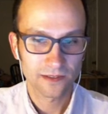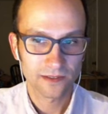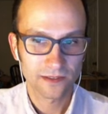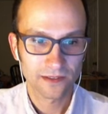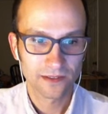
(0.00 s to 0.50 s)

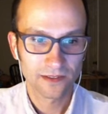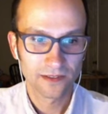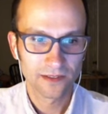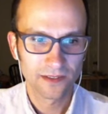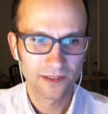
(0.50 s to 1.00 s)

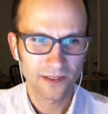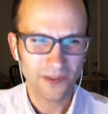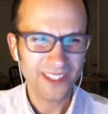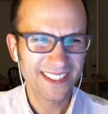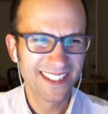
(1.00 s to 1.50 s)

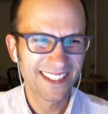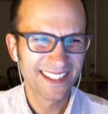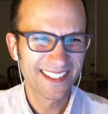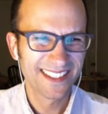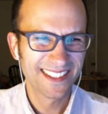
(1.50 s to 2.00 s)

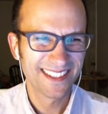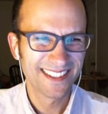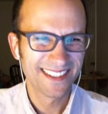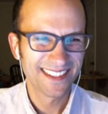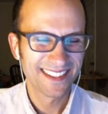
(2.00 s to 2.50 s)

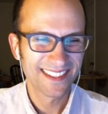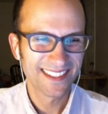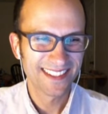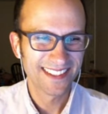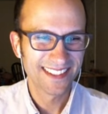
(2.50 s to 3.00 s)

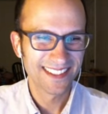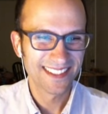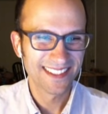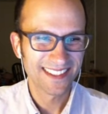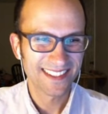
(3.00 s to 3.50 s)

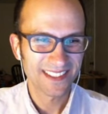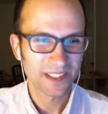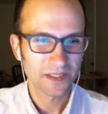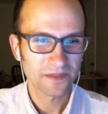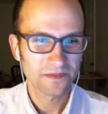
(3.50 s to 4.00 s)

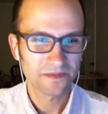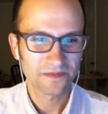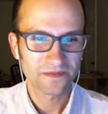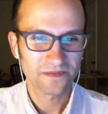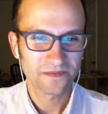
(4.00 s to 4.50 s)

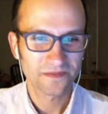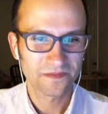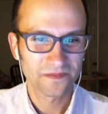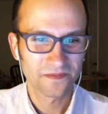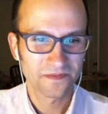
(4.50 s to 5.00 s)

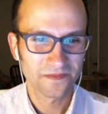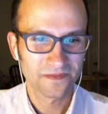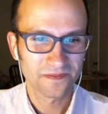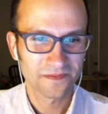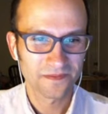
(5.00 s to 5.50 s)

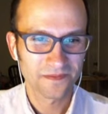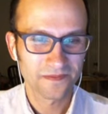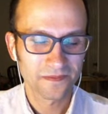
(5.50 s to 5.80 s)
This person isn't speaking.